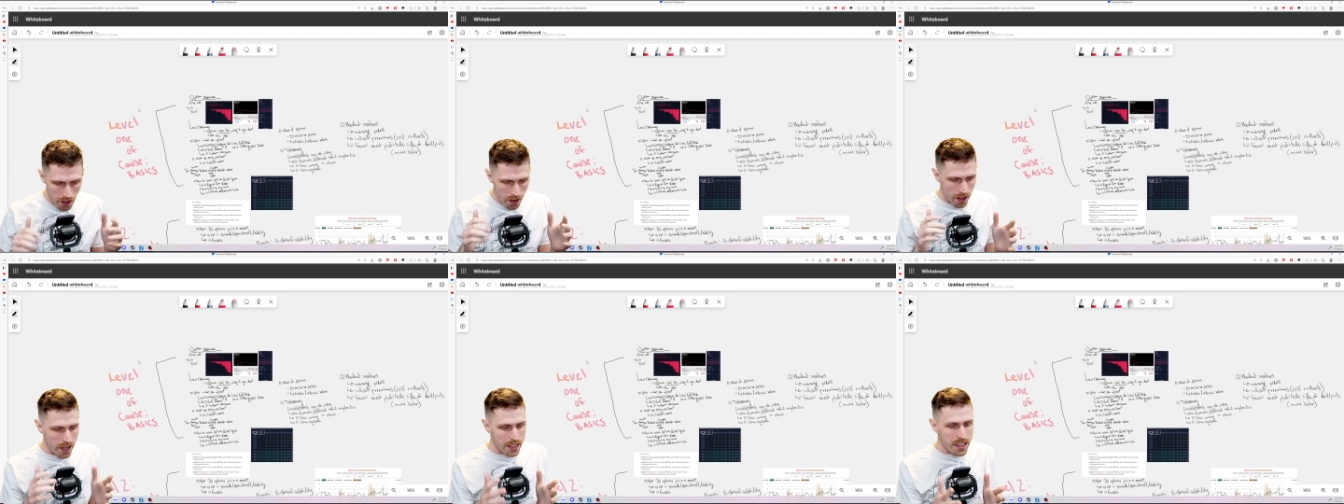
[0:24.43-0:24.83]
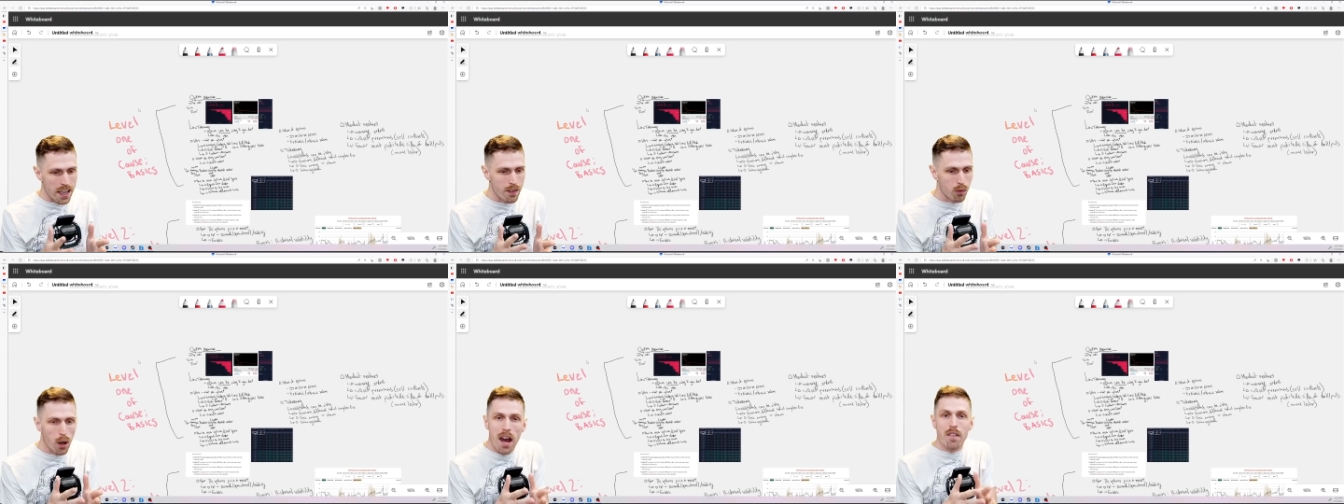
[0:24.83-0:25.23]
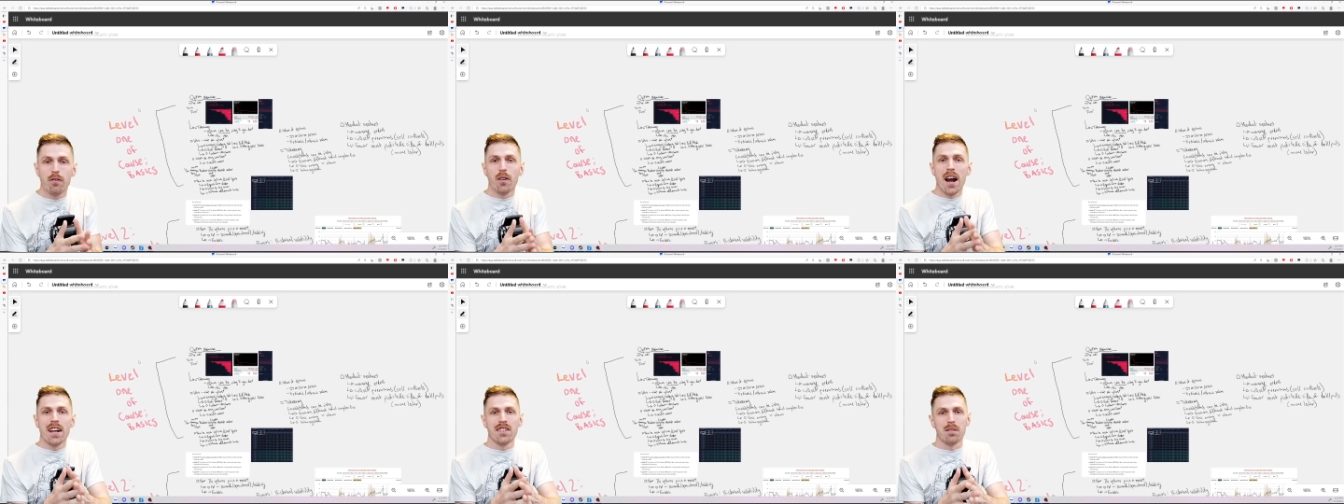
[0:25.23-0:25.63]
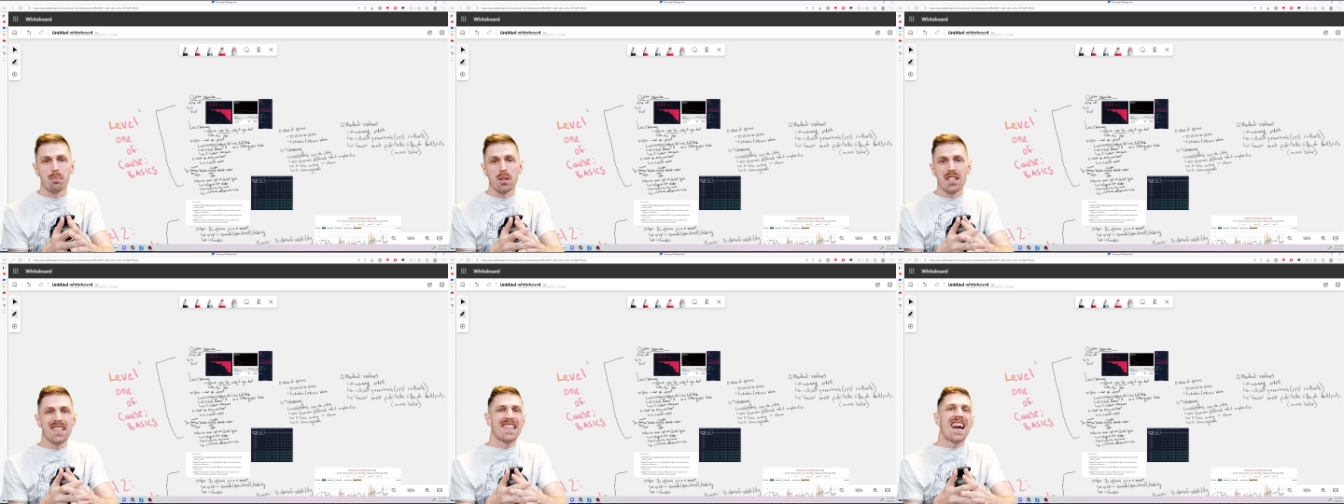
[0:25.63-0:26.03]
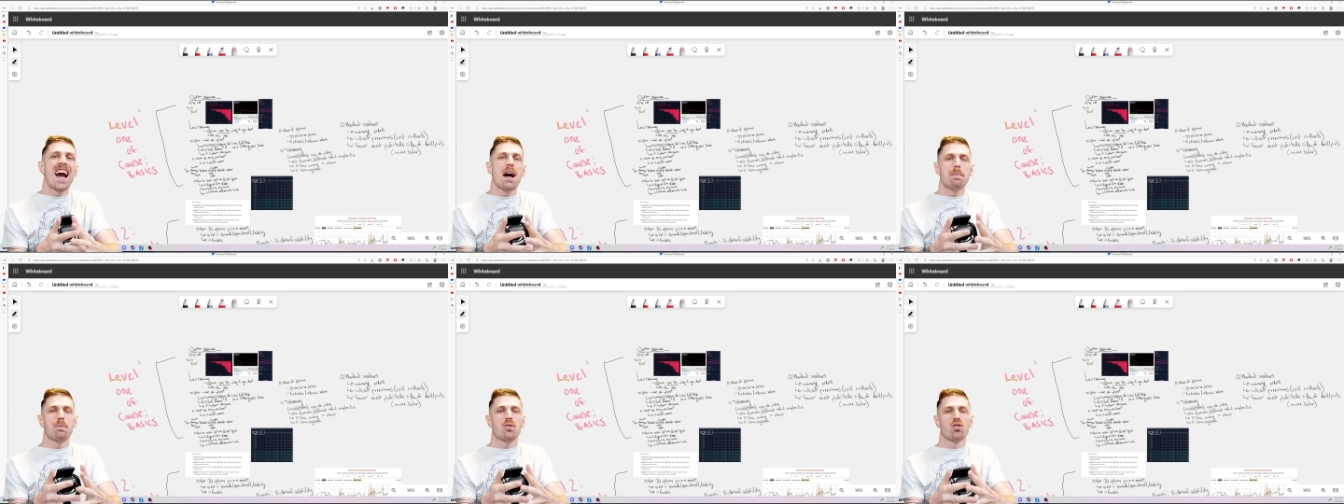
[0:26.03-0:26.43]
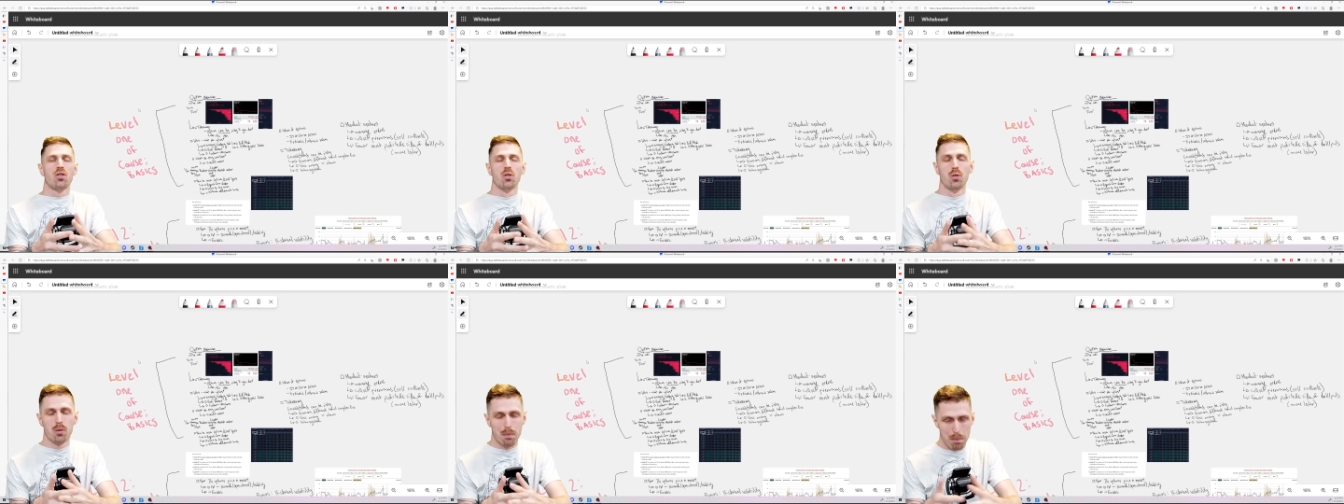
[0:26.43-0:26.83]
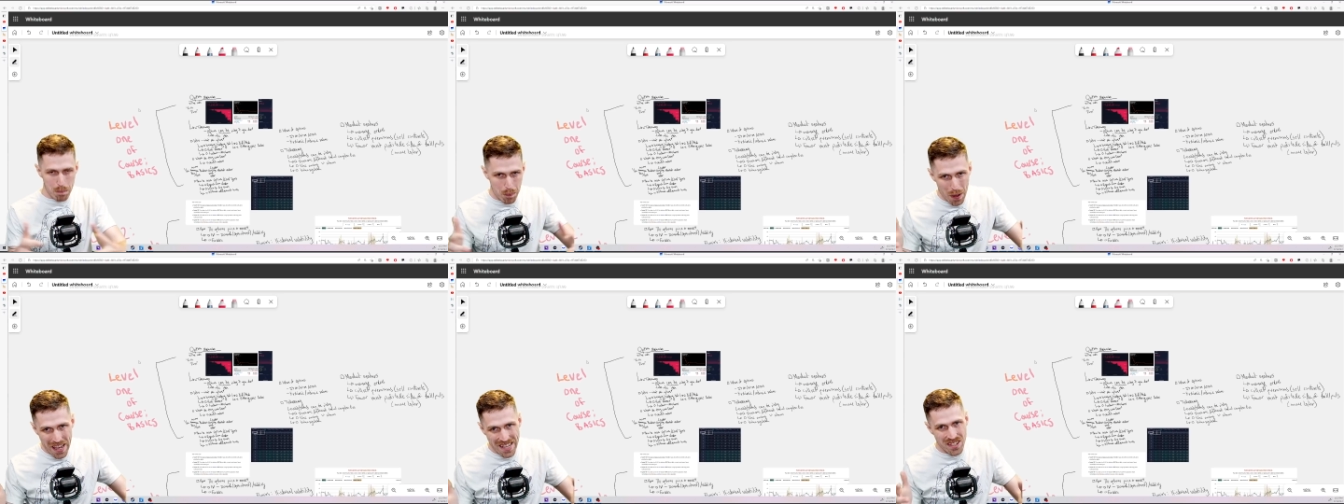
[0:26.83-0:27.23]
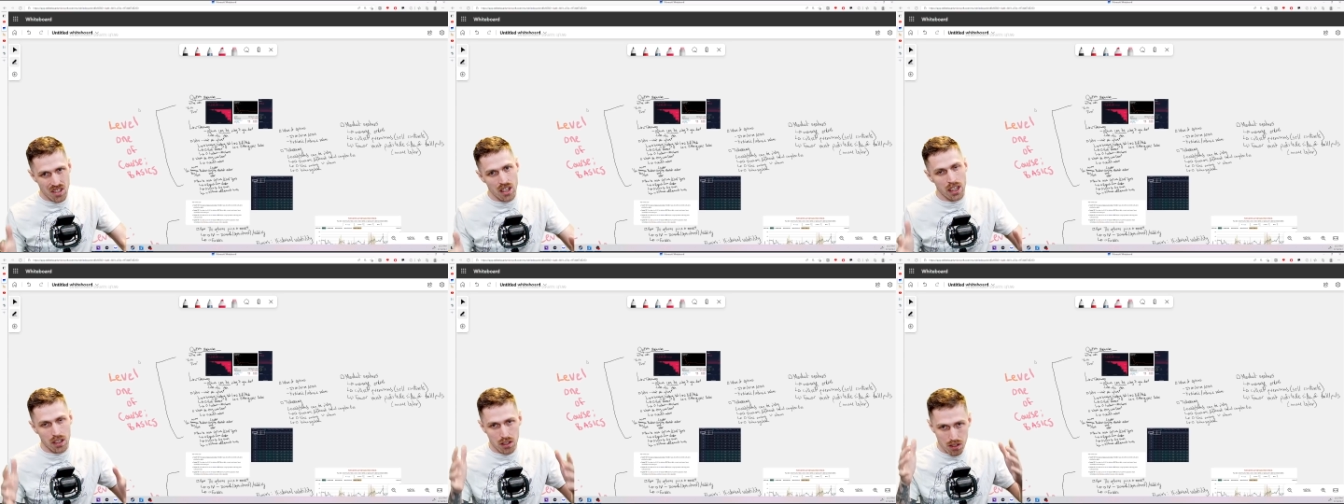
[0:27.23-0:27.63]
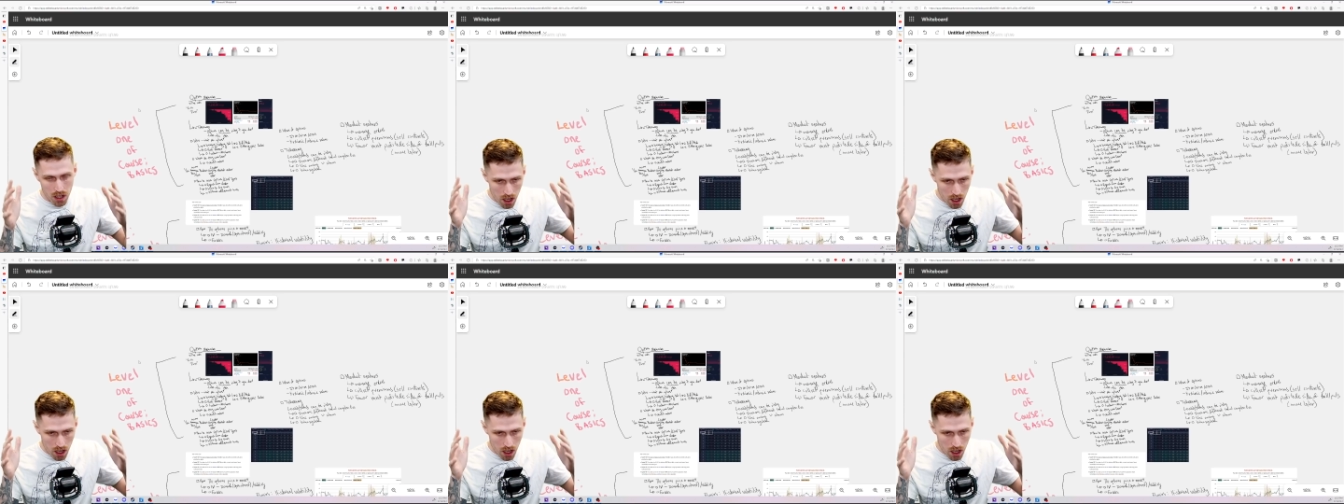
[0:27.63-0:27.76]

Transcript: I gave what I find to be the absolute basics